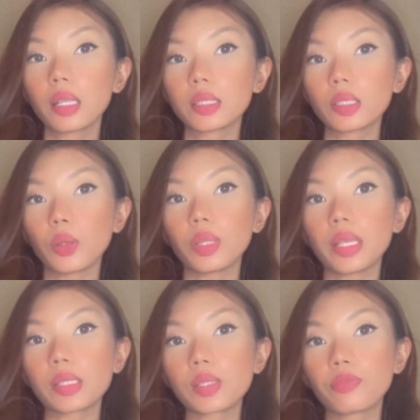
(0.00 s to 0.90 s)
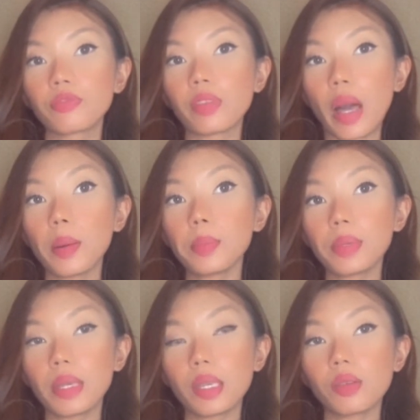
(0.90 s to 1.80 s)
So this flap,
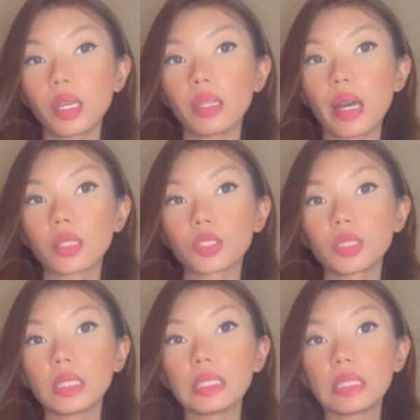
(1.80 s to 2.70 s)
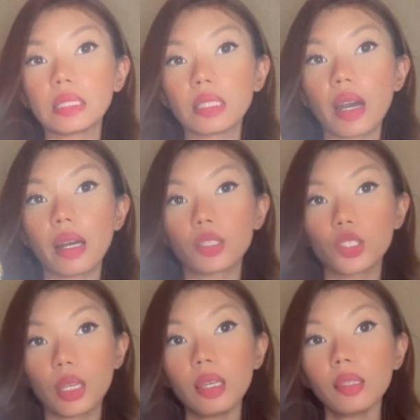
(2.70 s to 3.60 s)
you can actually
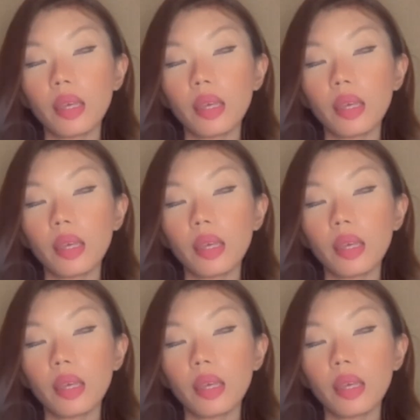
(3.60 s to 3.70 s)
detach it.